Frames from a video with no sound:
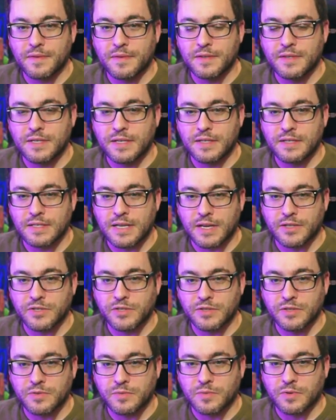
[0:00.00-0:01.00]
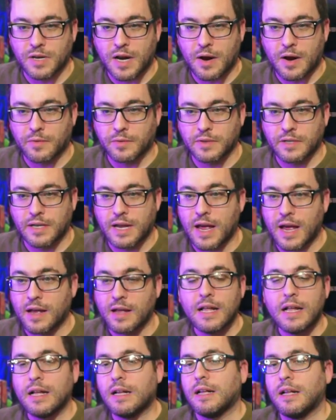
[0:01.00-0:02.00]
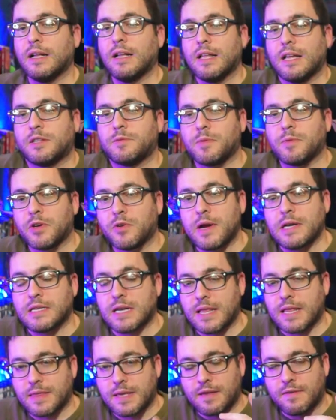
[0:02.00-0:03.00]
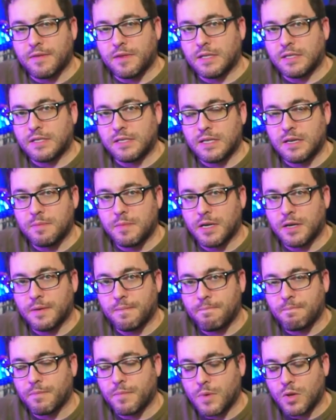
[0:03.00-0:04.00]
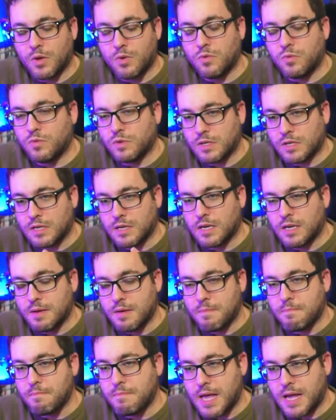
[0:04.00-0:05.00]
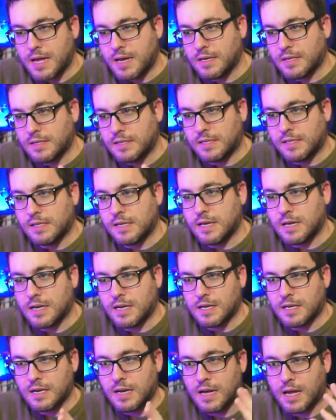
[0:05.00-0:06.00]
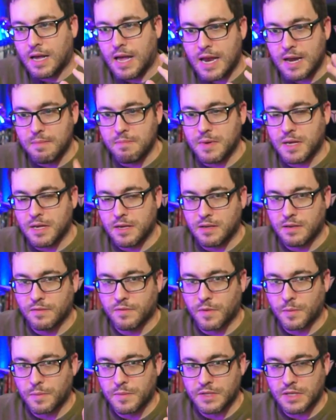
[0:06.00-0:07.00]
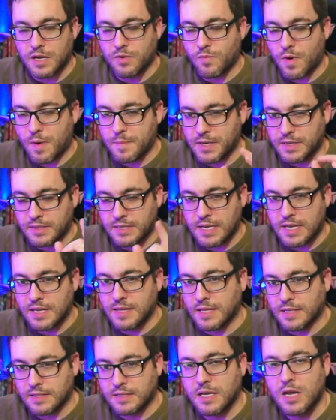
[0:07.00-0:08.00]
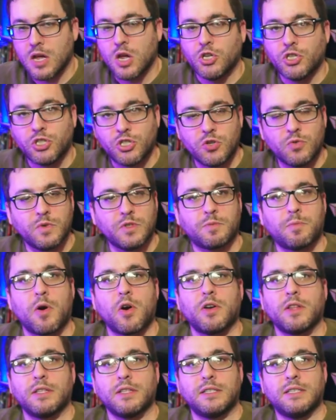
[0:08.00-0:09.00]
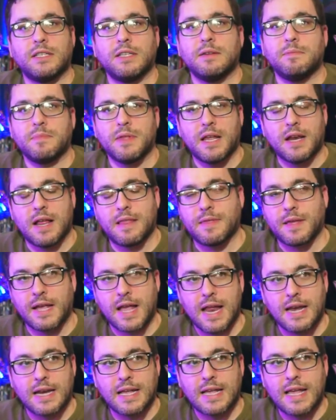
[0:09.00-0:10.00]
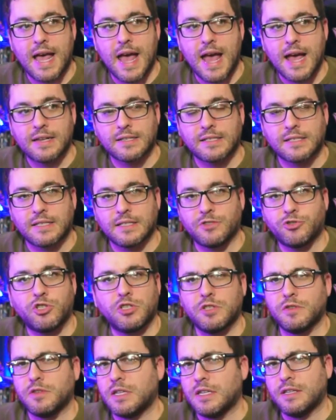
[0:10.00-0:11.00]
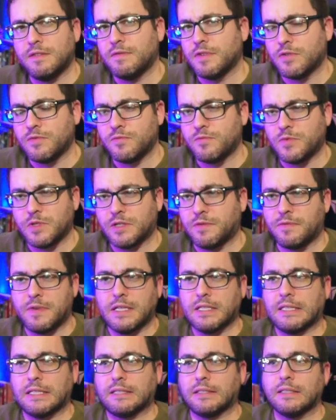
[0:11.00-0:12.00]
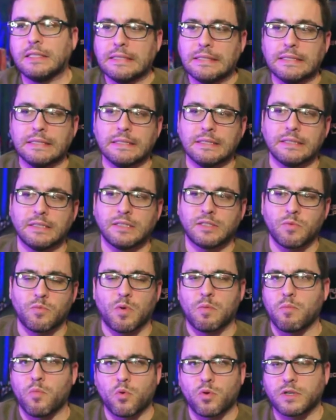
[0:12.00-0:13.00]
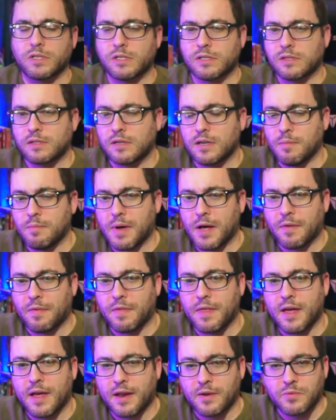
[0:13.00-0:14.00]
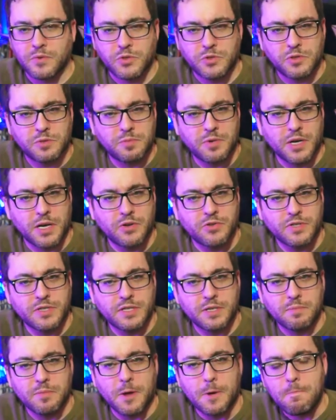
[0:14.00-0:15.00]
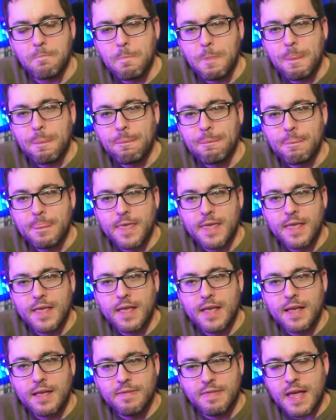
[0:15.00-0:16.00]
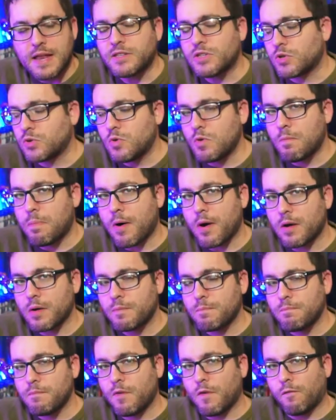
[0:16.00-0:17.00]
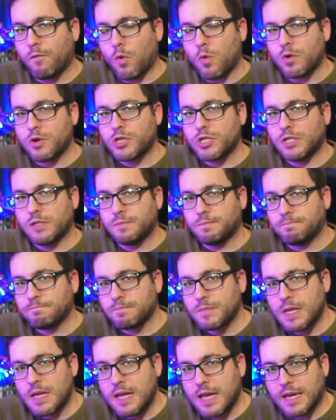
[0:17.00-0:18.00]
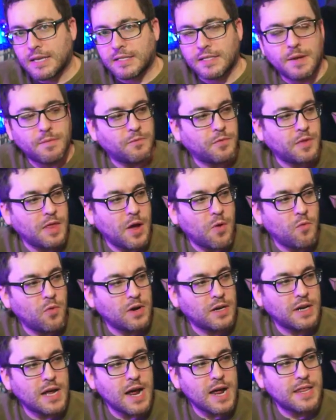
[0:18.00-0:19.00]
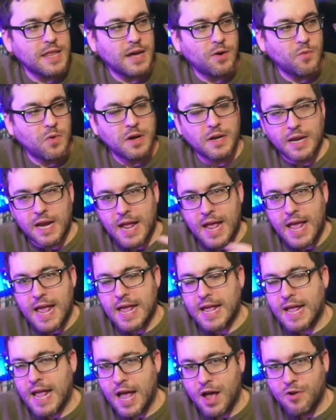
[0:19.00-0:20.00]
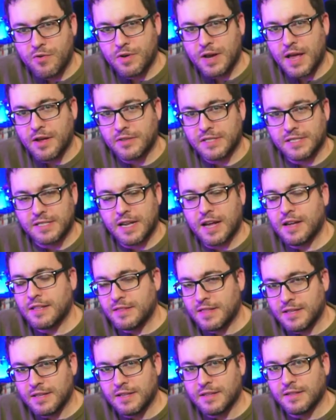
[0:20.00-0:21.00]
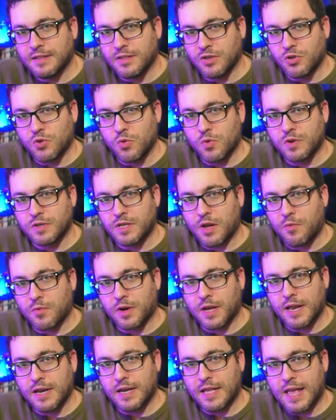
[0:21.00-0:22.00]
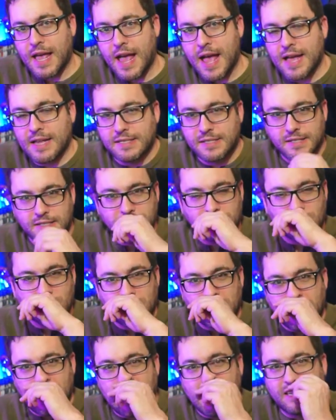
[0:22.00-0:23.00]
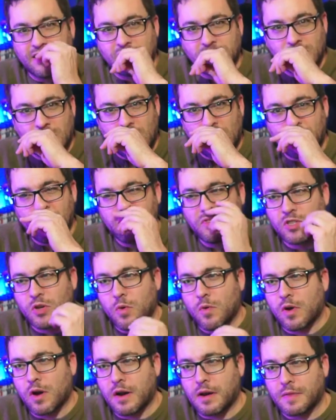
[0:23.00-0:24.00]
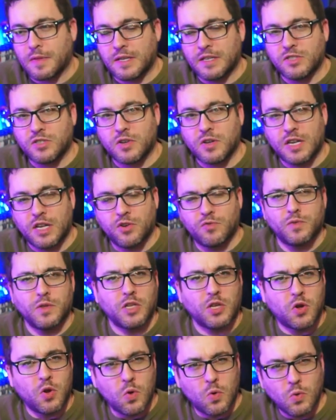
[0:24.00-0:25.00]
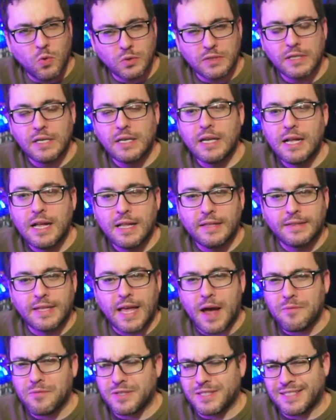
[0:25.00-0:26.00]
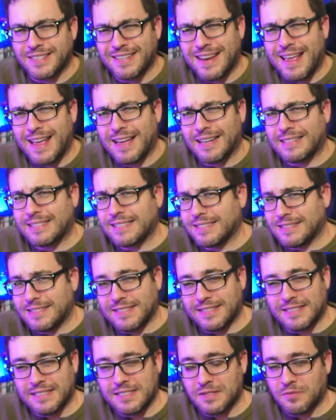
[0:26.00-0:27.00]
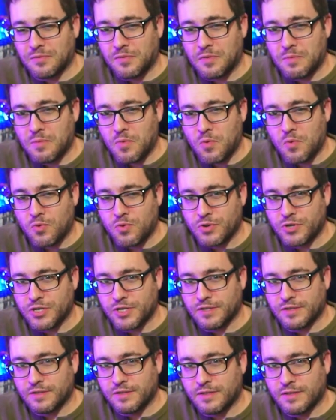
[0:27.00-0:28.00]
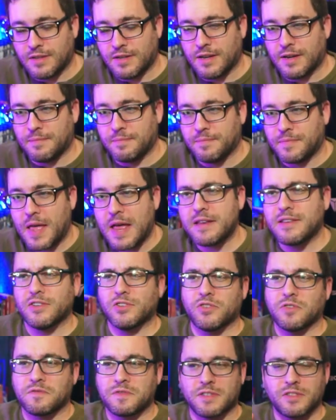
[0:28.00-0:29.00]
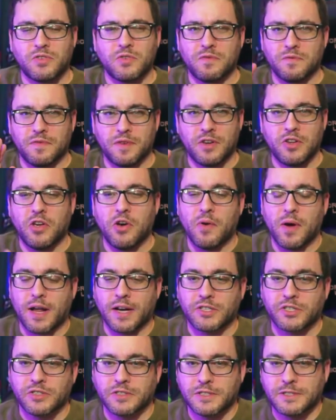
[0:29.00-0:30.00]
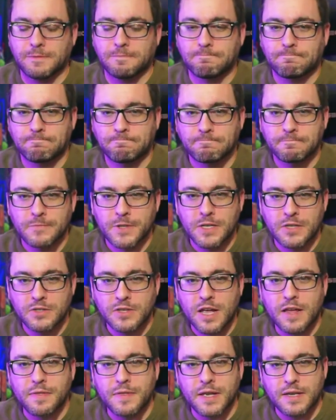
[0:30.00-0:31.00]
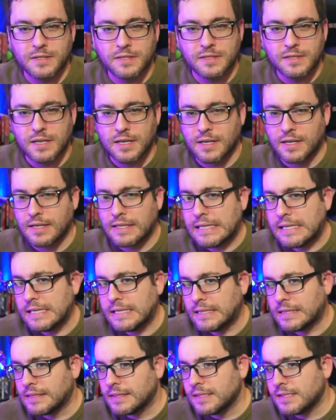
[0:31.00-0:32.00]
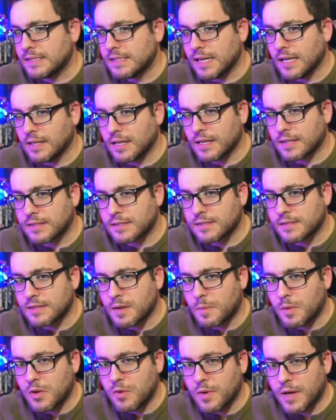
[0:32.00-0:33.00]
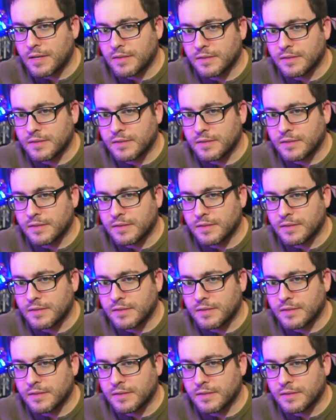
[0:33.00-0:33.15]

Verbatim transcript: Zeon's actions were cowardly. Yeah, that's pretty crazy. I think even Cima, who's a main Zeon enemy from the Zeon Remnants in this, she was part of the team that I think had to gas, and she even was feeling some remorse about that, which was pretty interesting. But that's a cool part of, of Origin except for that one guy that wanted to hang out outside the the doors that were getting gassed and so he kind of saw what was going on i think he started getting really cold that was an excellent scene from origin um, that deserves its own video actually so yeah thanks uh, clx wn